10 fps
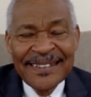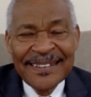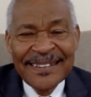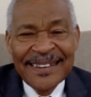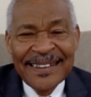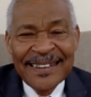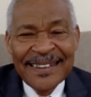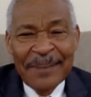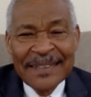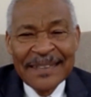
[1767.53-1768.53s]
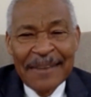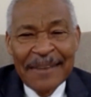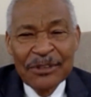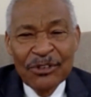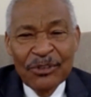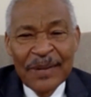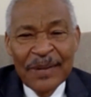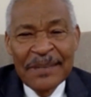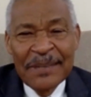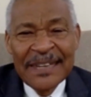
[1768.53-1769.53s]
I think my time is over.
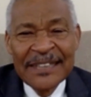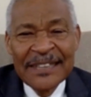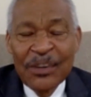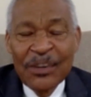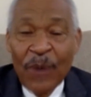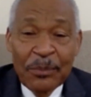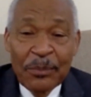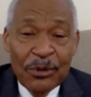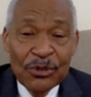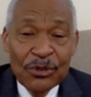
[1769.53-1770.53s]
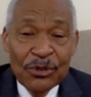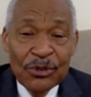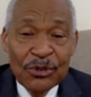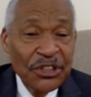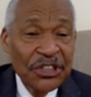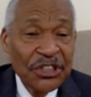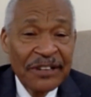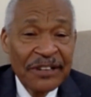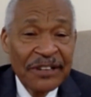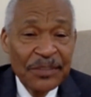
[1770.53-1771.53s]
Is there one person who wants to share an
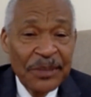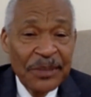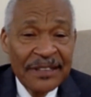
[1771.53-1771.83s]
experience?